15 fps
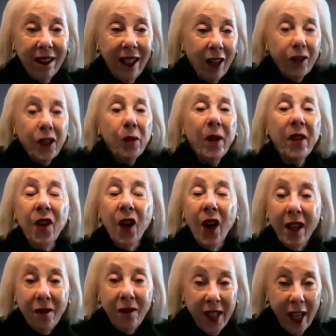Everyone
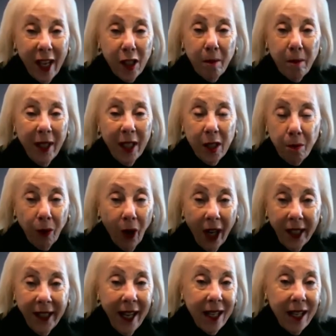thought of Sesame as
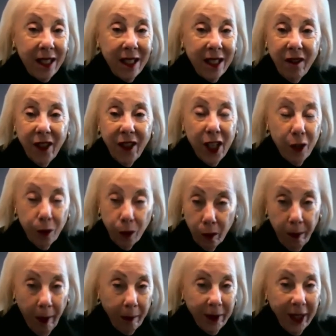broadcast T V through
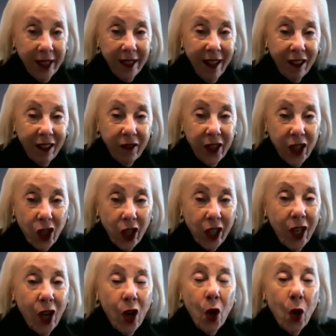public television
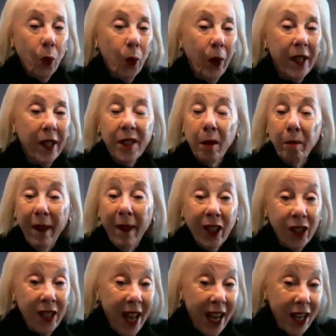with some
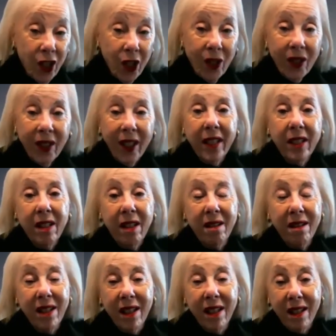international
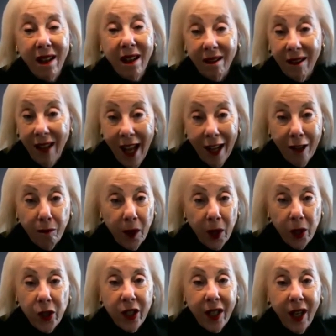licenses and a lot of
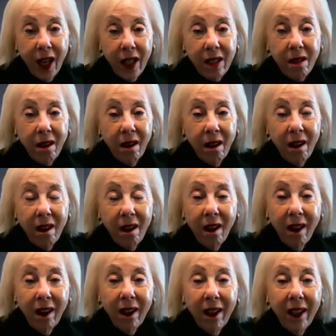merchandise.
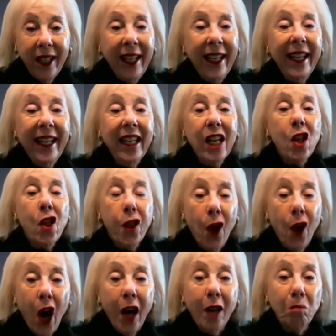He
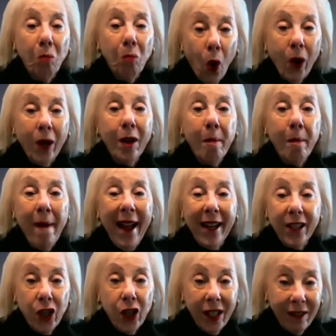thought more
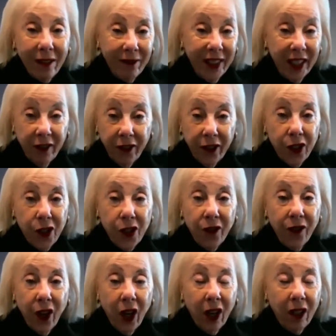imaginatively. First
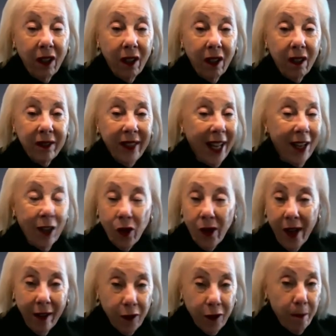of all, they don't
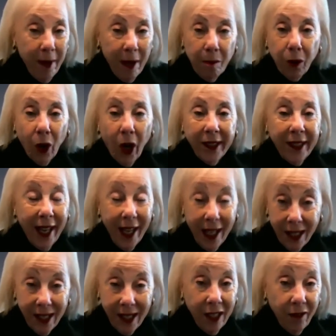have to be
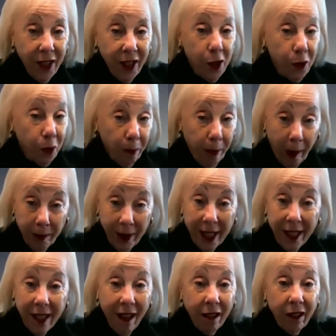broadcast T V through
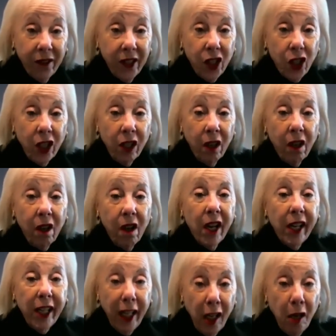public television.
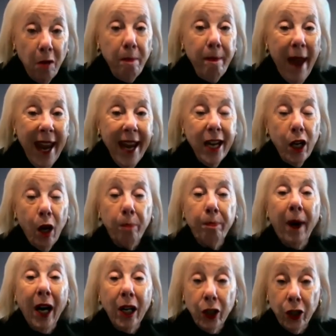He made a
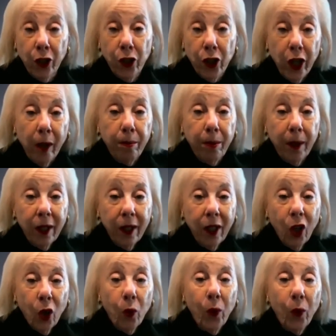partnership
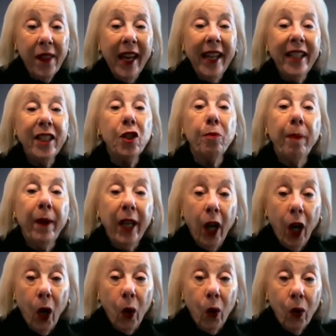with H B
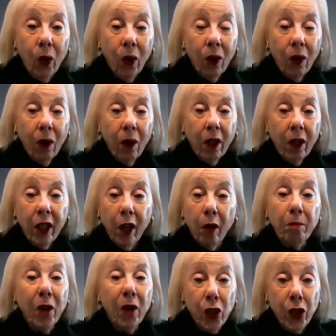O,
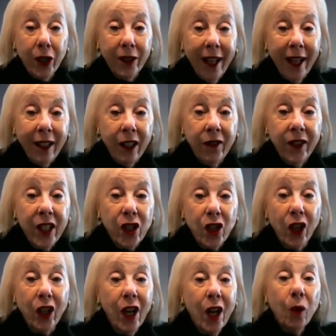commercial
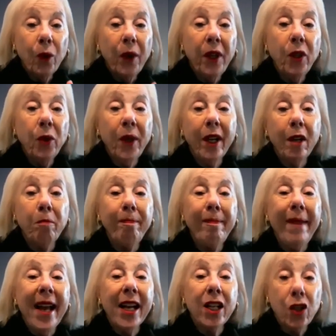television, where you can
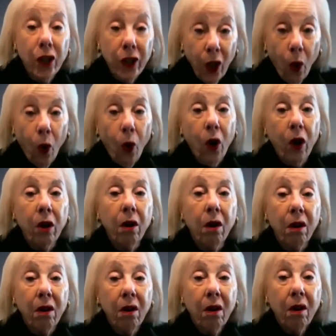imagine the horror.
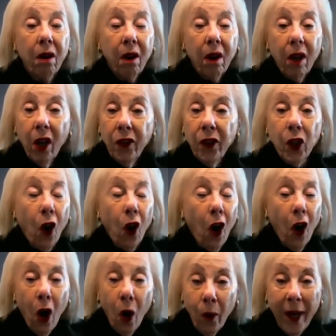You're
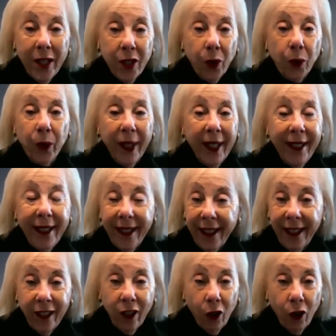always greeting
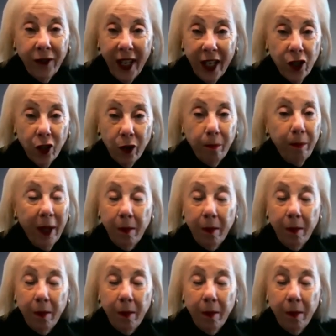innovation.